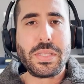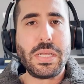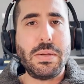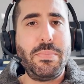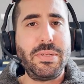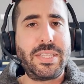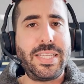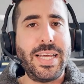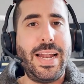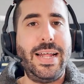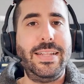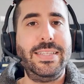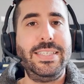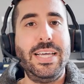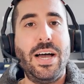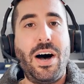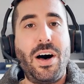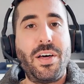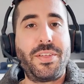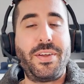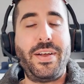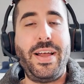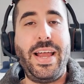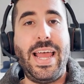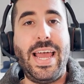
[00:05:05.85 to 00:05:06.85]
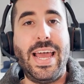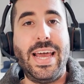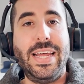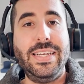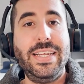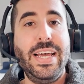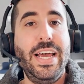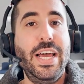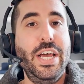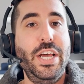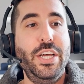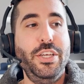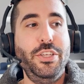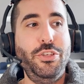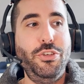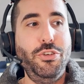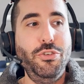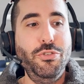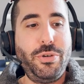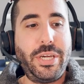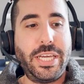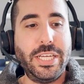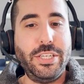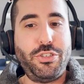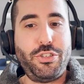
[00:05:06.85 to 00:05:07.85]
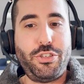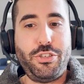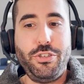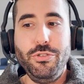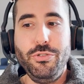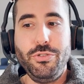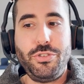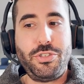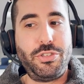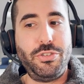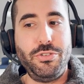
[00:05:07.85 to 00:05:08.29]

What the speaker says: But then on the other hand, you can choose